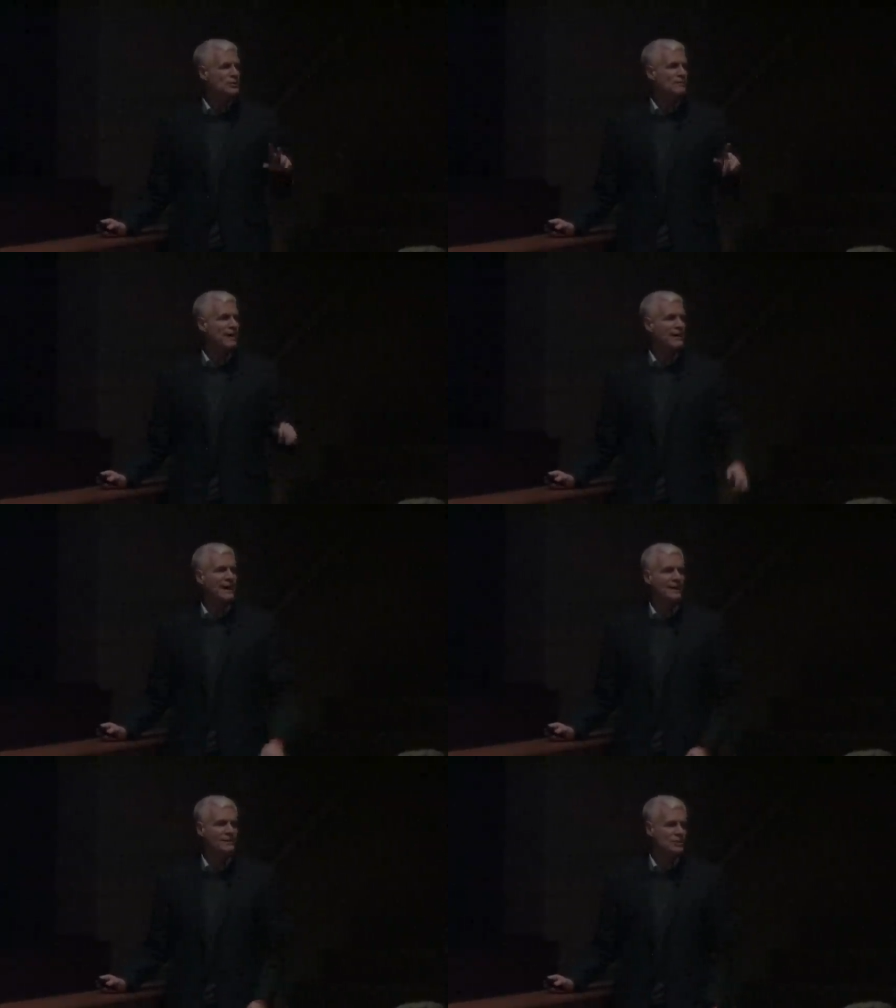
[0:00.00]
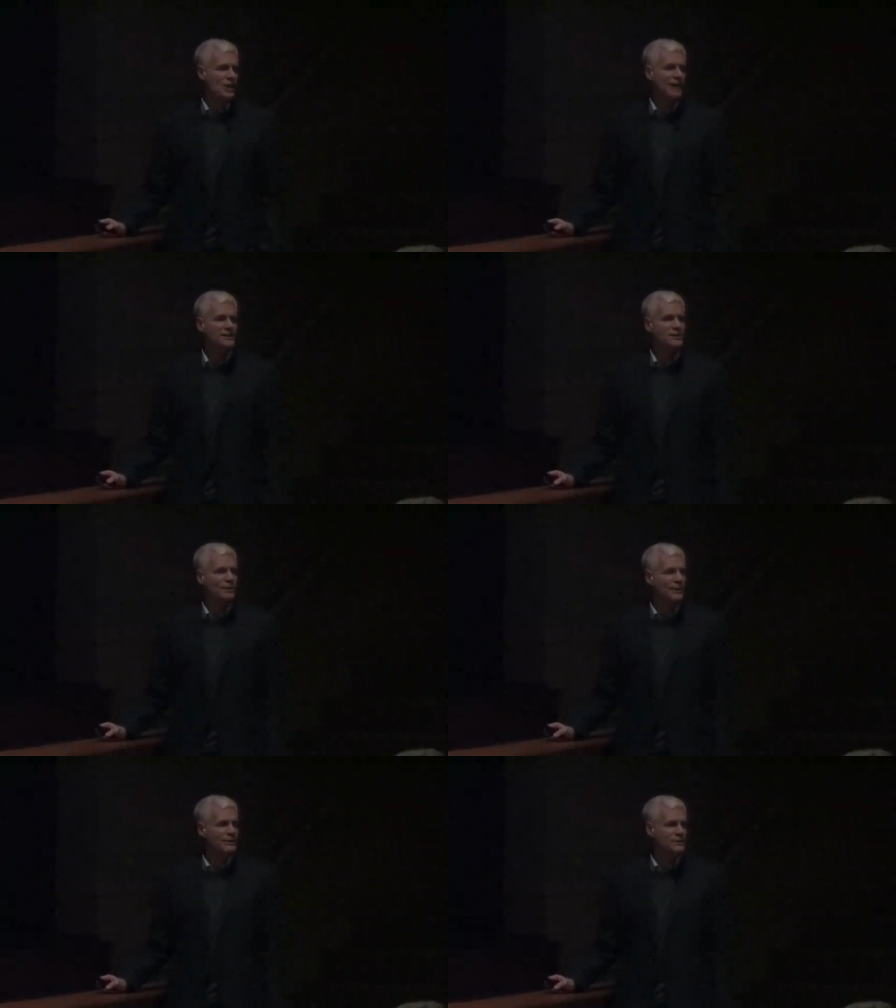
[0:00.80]
on my name and giant
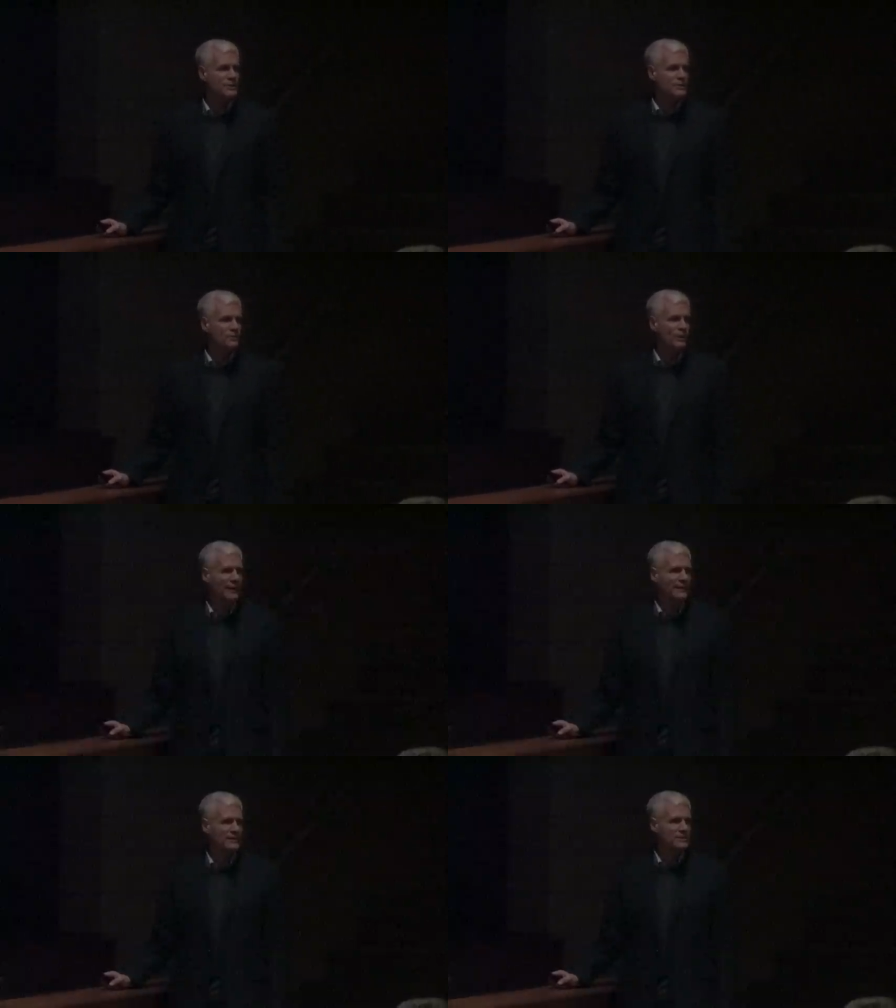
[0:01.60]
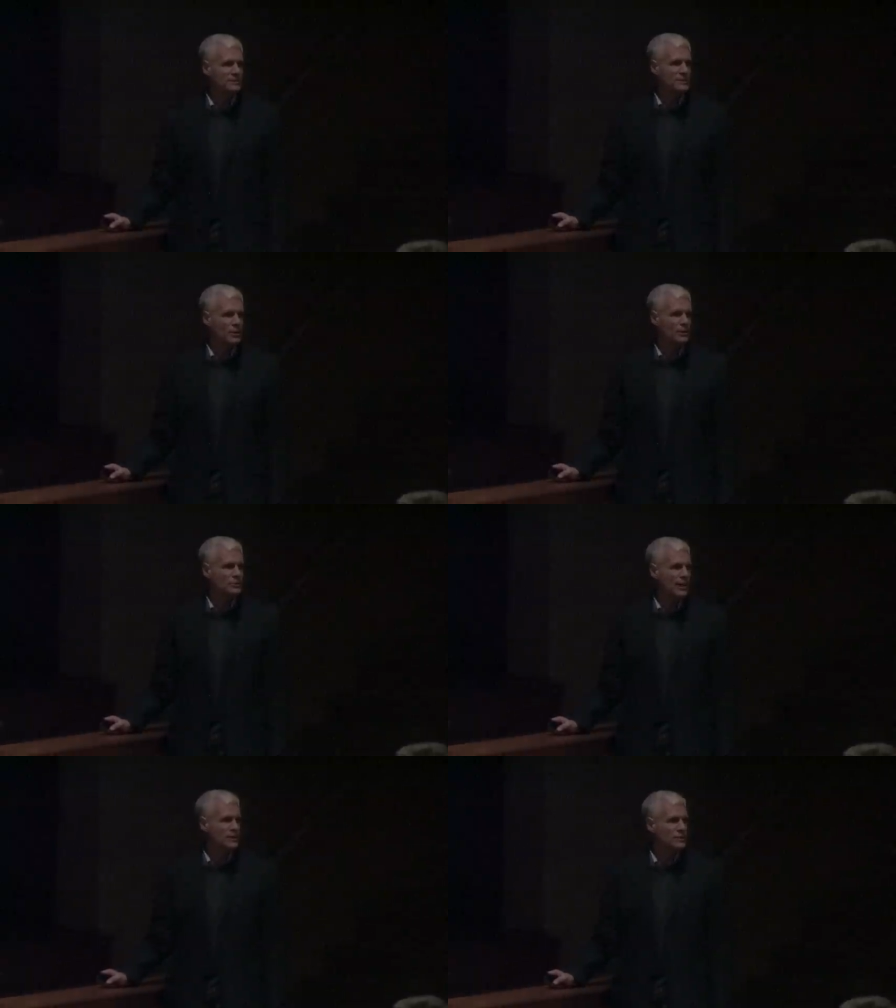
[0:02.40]
squid, you'll see some work I did at the Smithsonian with
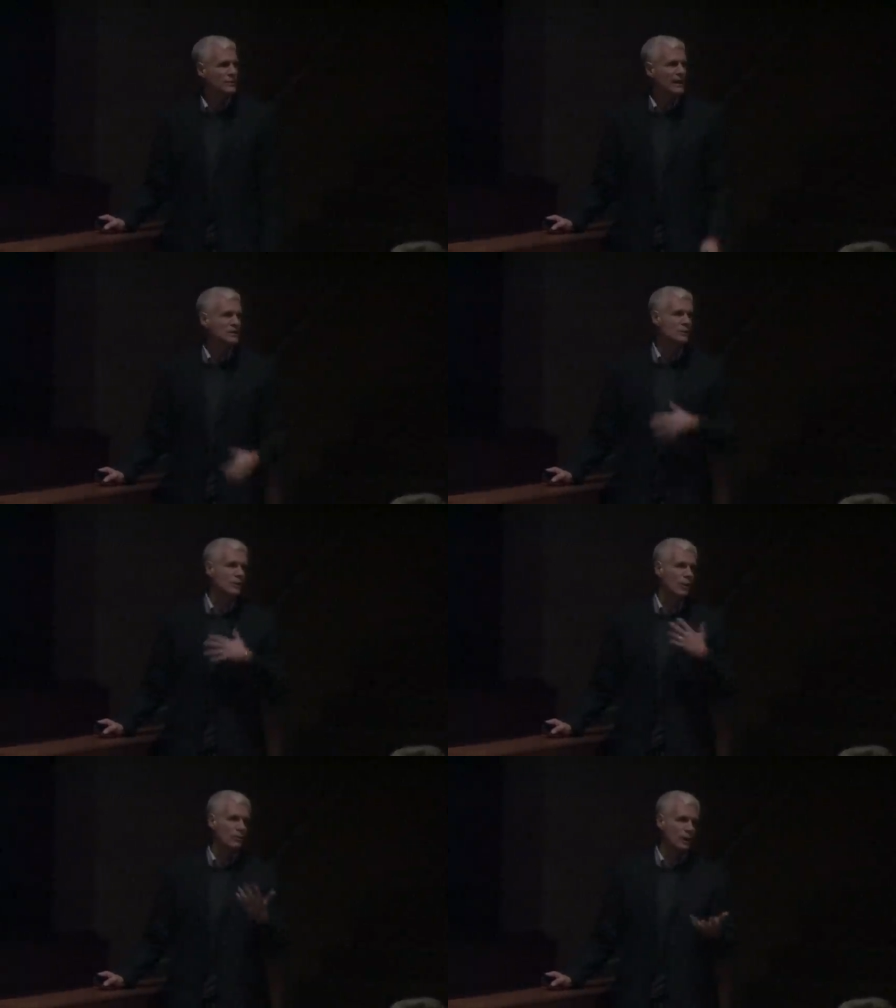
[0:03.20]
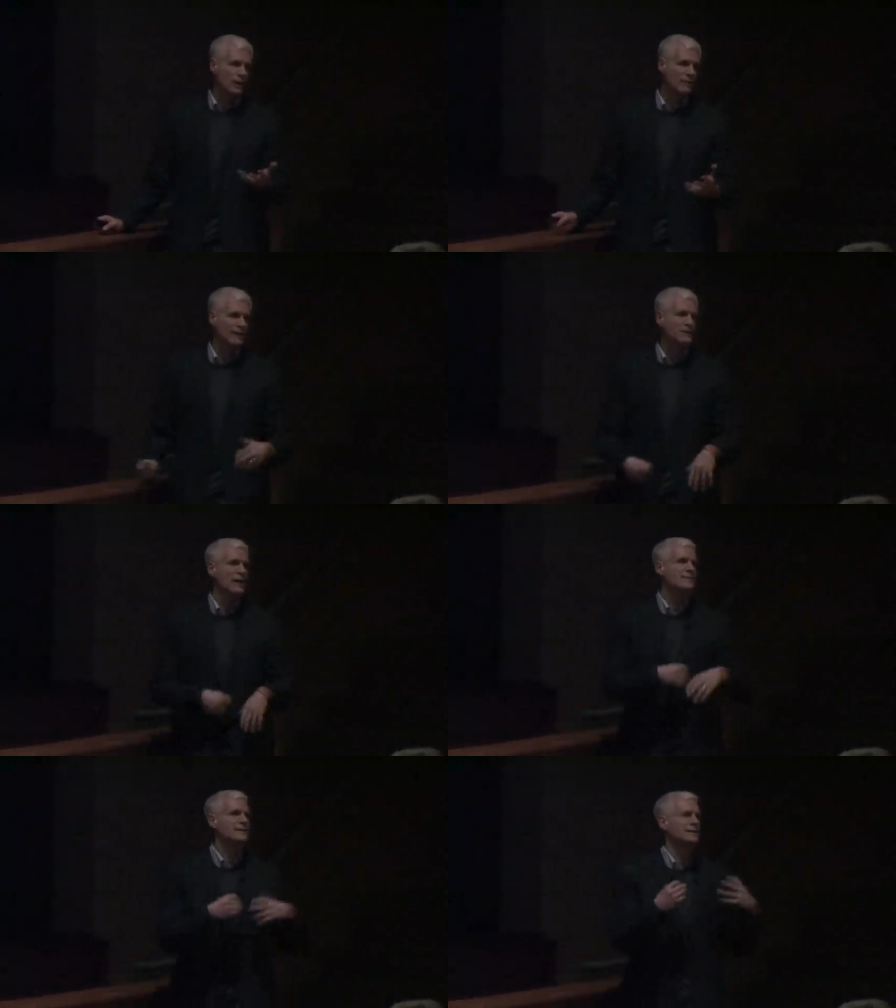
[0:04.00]
giant squid, and I actually wrote a whole program, how do you
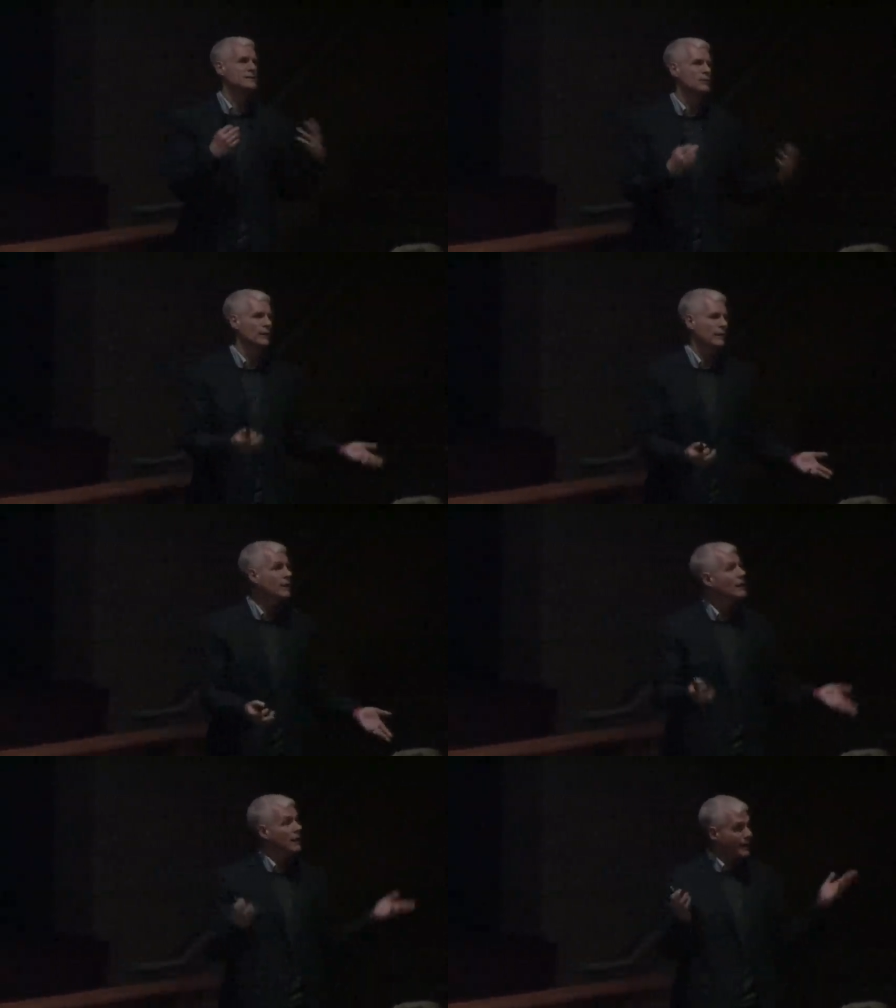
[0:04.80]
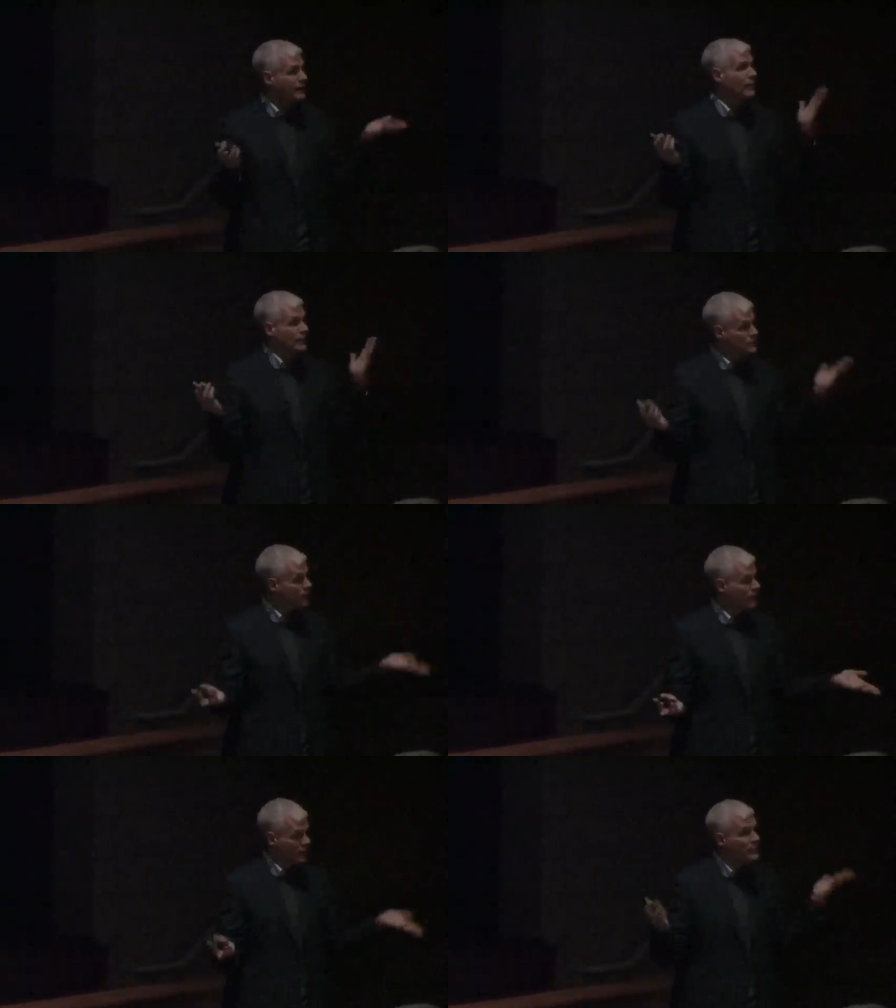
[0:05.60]
dissect squid? I know, it's
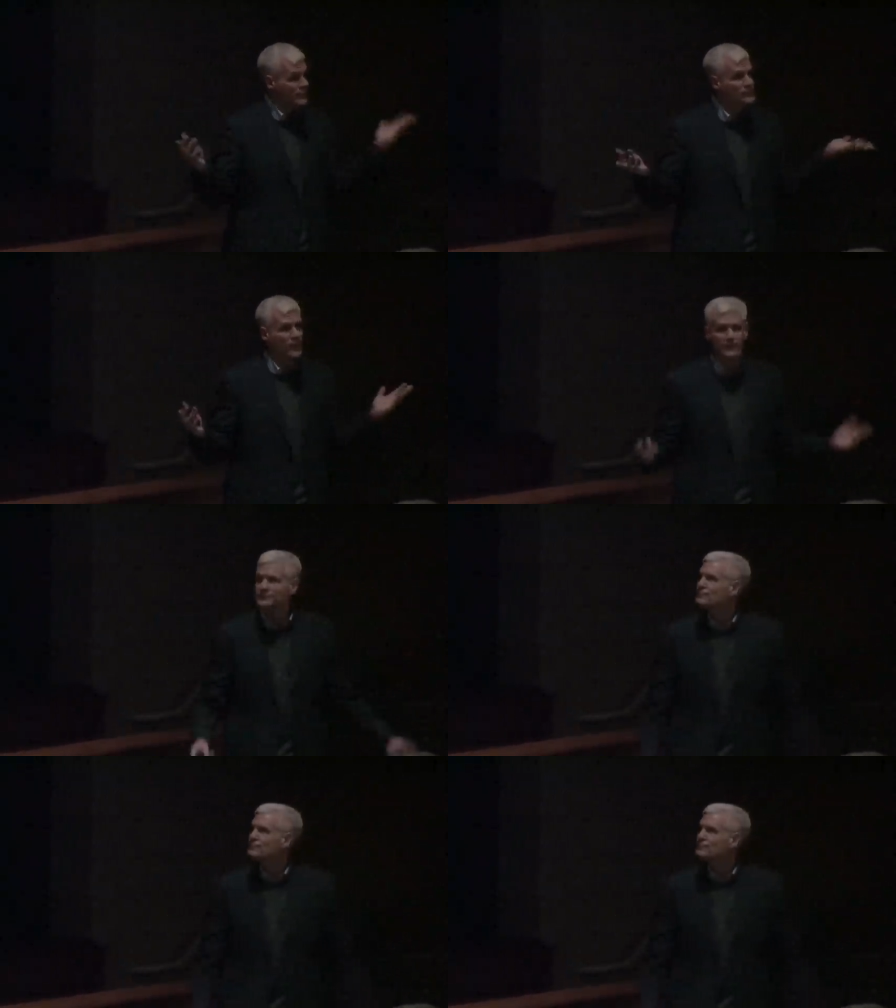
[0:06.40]
weird, but it's fun.